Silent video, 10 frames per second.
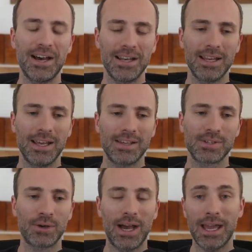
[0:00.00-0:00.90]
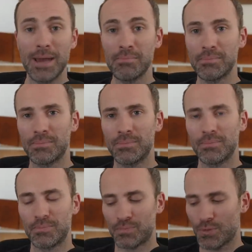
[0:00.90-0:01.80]
I'm not, so I am
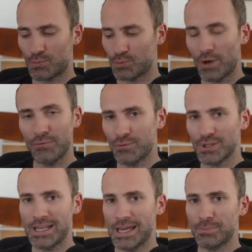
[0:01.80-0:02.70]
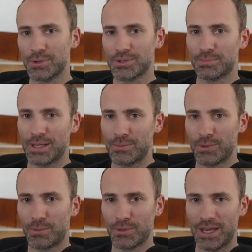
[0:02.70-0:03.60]
roughly able to play
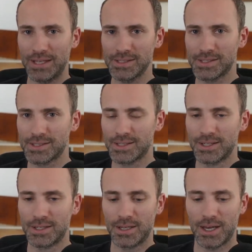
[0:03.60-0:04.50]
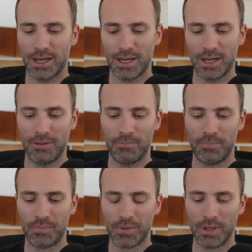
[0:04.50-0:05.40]
with both hands.
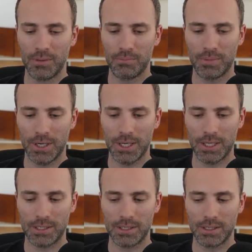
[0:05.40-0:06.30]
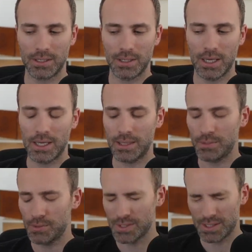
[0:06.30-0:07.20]
Um, but, and
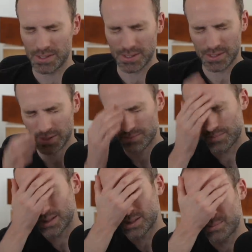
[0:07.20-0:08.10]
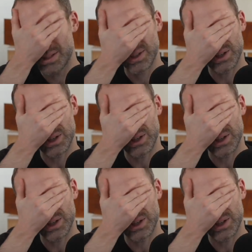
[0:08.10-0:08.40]
I'm using this, it's a